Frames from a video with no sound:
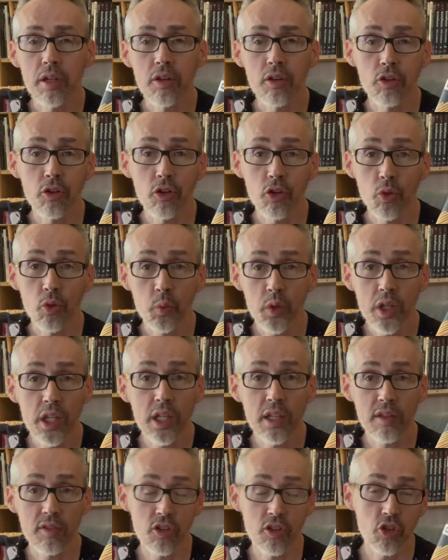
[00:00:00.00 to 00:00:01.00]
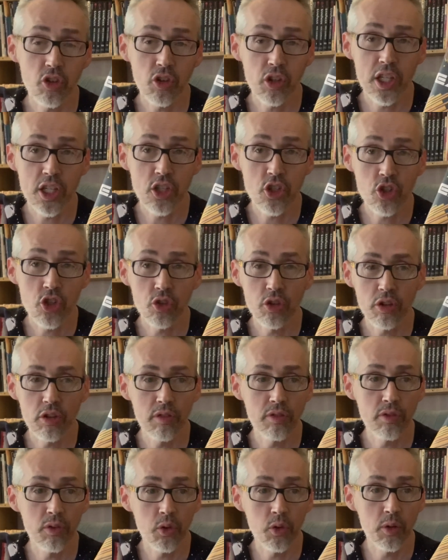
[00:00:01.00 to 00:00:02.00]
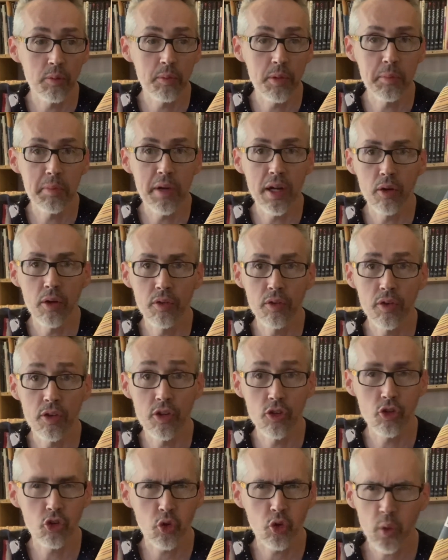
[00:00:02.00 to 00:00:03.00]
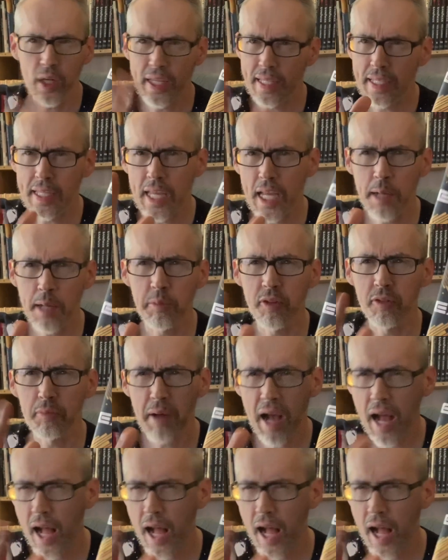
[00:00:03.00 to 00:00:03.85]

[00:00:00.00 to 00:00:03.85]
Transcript: under the wing of a Celestial and informed about this great game of